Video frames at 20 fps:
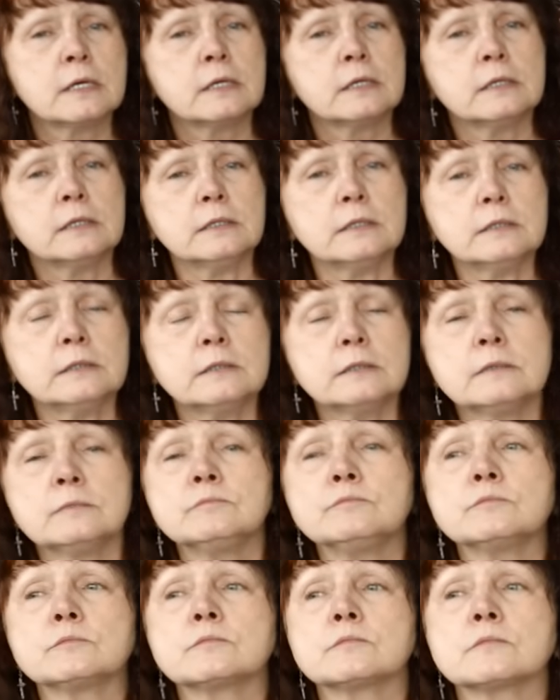
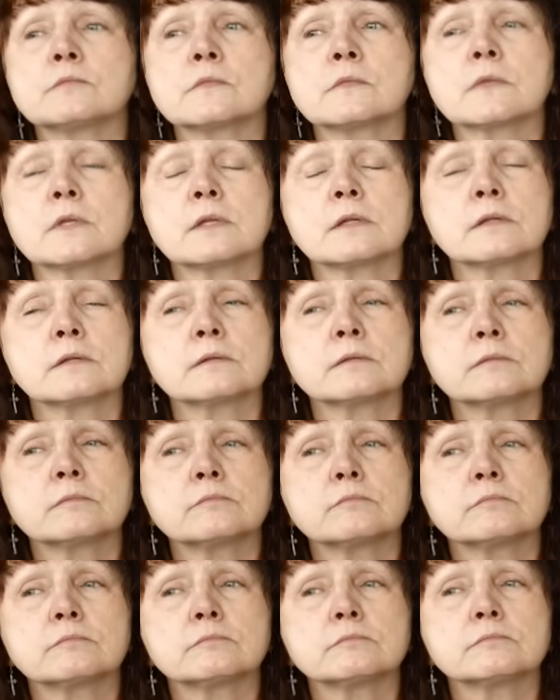
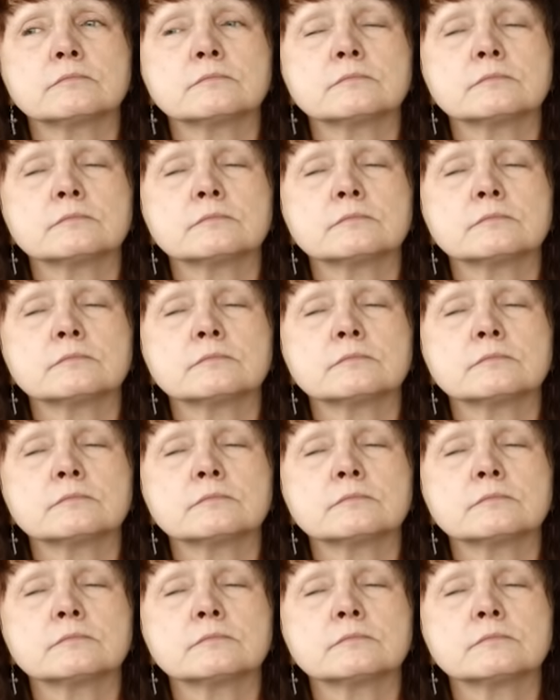[no speech]